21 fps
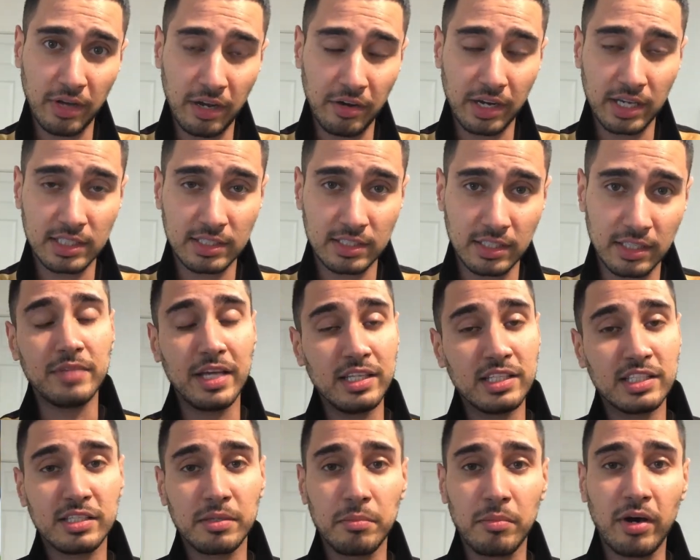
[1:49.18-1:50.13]
Eriksen,
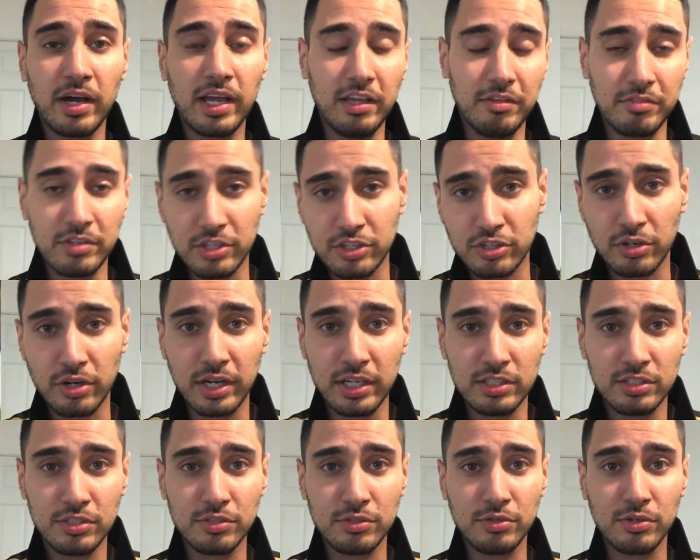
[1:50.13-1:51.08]
Inter might even try
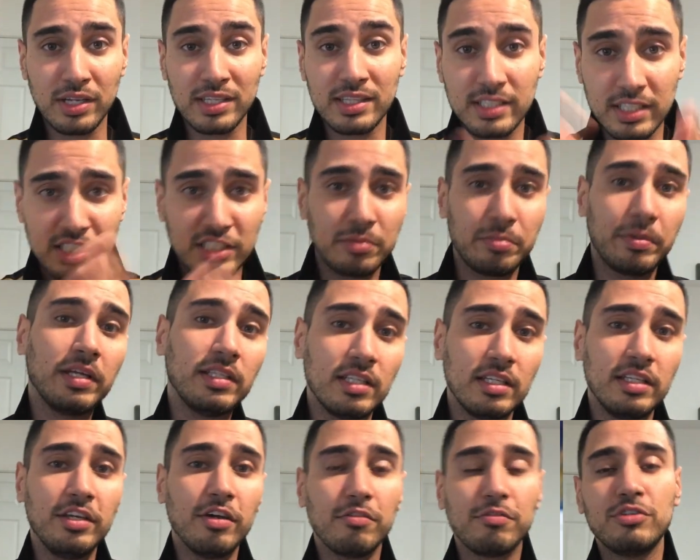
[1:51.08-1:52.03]
to anticipate the
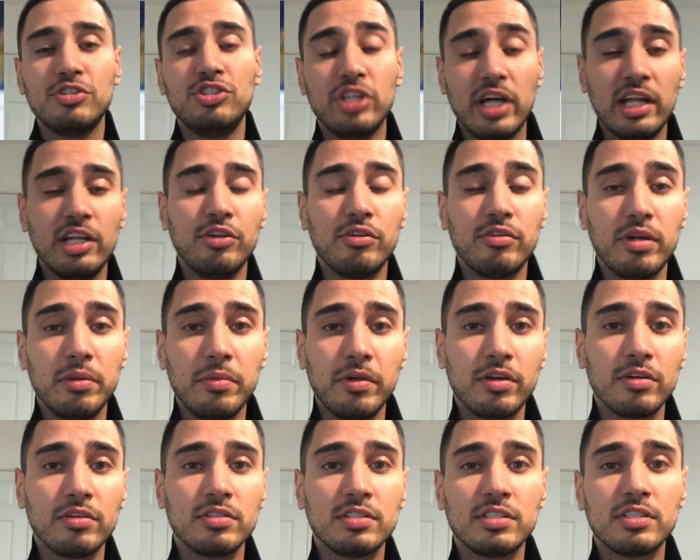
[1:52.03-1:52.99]
deal for January,
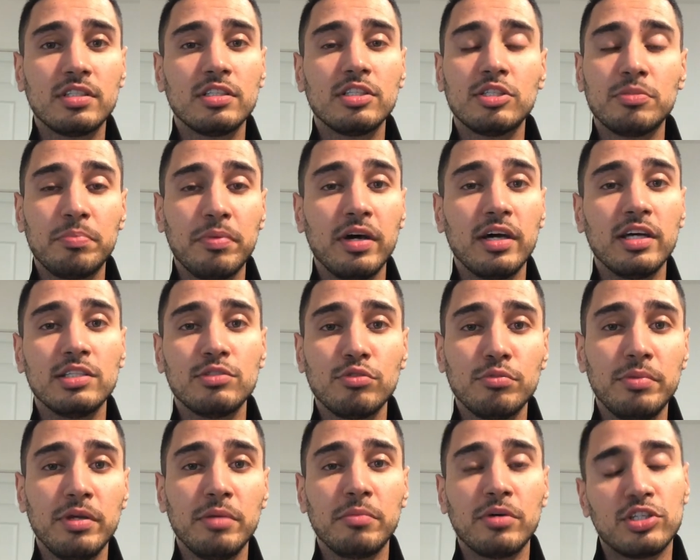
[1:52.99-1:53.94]
because Spurs will
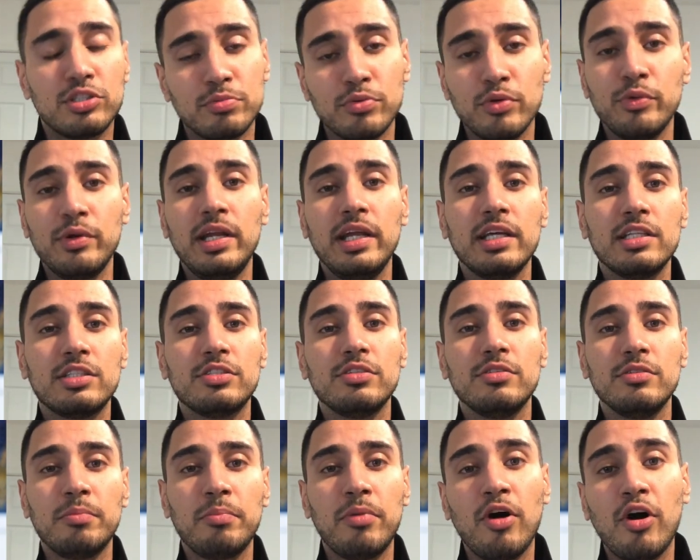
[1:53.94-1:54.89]
be much more willing
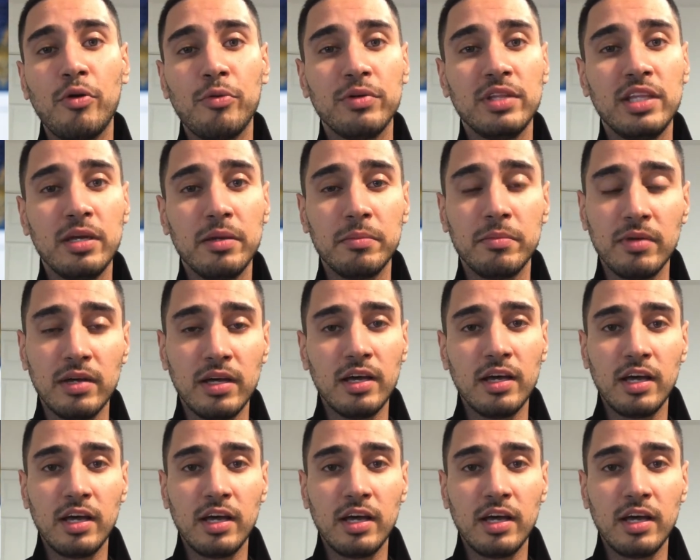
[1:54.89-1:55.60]
to part with him